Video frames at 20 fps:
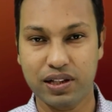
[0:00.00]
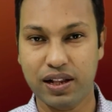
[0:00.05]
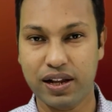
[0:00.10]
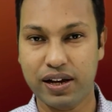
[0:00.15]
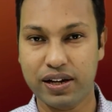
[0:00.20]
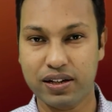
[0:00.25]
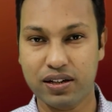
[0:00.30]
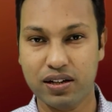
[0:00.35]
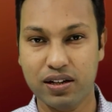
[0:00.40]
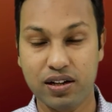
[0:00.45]

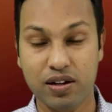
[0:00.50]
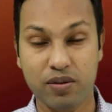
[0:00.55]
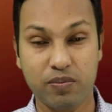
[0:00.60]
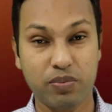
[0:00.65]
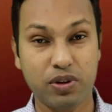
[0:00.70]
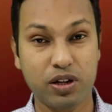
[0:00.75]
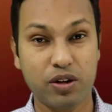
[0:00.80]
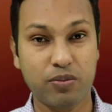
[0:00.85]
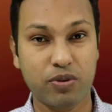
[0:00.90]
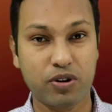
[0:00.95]
like
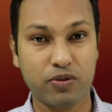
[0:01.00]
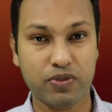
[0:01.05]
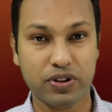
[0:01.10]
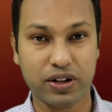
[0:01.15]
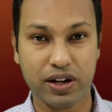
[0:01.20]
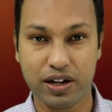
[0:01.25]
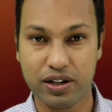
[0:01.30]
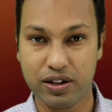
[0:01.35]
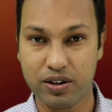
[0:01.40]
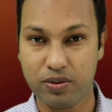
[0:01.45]

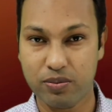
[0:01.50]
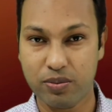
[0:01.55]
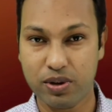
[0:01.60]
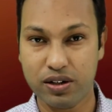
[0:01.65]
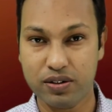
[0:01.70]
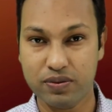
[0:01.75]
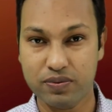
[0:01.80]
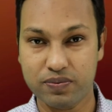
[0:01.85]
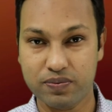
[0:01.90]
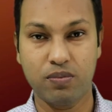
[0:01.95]
pleomorphic
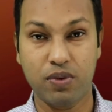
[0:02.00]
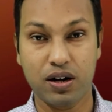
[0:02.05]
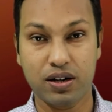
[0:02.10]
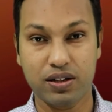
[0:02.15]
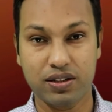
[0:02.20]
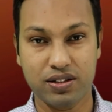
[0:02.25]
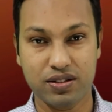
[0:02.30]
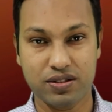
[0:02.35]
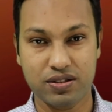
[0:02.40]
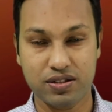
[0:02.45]
adenoma,
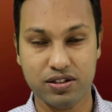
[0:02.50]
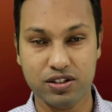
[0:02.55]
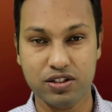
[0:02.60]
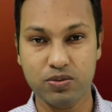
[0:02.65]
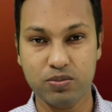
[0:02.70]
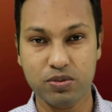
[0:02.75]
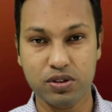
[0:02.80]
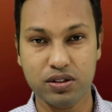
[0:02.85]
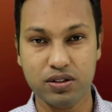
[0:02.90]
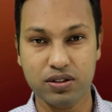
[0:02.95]
Vardin's
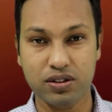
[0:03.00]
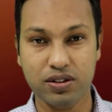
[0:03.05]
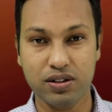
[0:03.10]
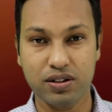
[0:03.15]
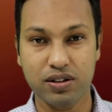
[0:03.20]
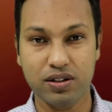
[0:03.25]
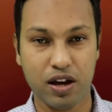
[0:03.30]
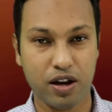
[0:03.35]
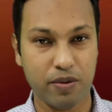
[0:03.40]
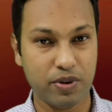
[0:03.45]
tumor,
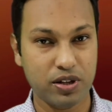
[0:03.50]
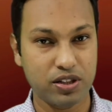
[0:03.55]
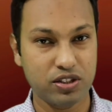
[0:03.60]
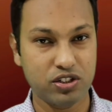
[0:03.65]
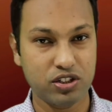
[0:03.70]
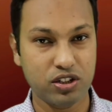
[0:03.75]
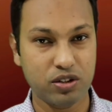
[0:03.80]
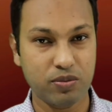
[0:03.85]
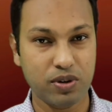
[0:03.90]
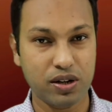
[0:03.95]

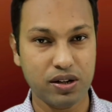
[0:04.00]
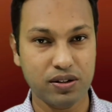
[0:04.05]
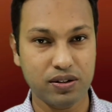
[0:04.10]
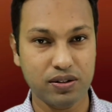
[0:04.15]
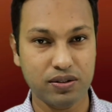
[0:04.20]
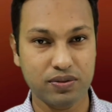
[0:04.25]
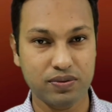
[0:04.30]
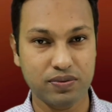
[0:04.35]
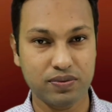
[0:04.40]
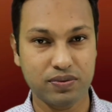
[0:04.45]
hemangioma,
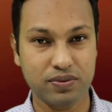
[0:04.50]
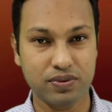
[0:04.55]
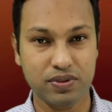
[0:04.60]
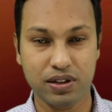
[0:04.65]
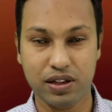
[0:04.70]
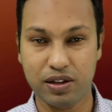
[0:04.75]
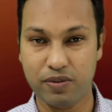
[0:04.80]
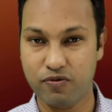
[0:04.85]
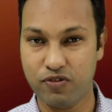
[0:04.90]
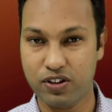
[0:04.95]

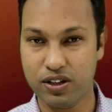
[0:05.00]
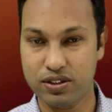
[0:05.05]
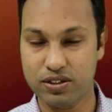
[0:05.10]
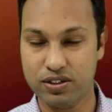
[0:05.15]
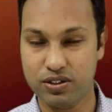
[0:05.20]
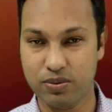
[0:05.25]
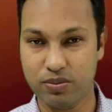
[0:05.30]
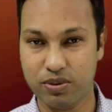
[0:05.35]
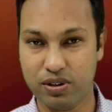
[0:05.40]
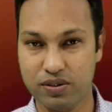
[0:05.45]

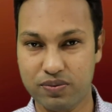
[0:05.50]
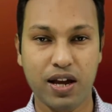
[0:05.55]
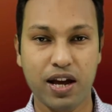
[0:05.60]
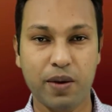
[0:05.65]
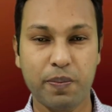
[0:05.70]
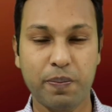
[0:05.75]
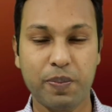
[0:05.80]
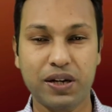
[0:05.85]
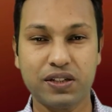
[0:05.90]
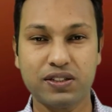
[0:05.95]
lymphangioma.
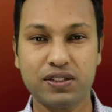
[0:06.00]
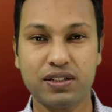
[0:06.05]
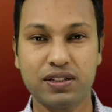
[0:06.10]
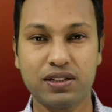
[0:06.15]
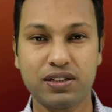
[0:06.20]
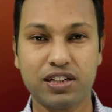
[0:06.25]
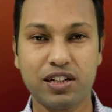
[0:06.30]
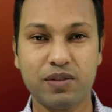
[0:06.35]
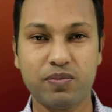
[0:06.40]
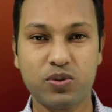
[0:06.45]
A
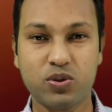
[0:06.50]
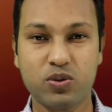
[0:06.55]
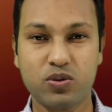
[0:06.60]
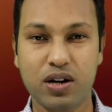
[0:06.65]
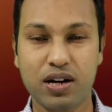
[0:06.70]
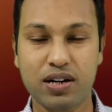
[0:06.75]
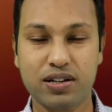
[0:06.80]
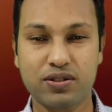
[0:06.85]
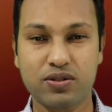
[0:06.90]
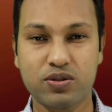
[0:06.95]
patient came
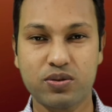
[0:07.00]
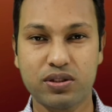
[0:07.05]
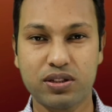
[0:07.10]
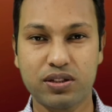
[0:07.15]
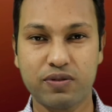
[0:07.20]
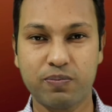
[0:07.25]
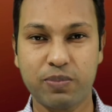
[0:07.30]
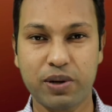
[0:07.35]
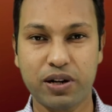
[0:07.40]
to us with a